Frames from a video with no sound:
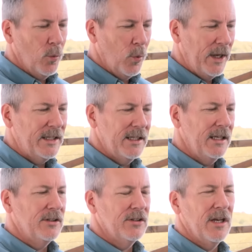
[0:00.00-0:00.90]
We
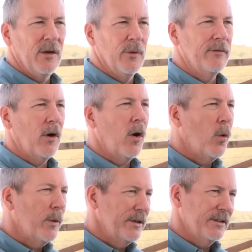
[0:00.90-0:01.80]
teach, and we've
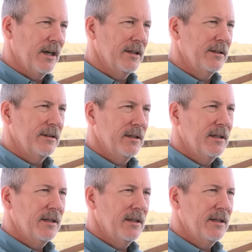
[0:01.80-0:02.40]
always done,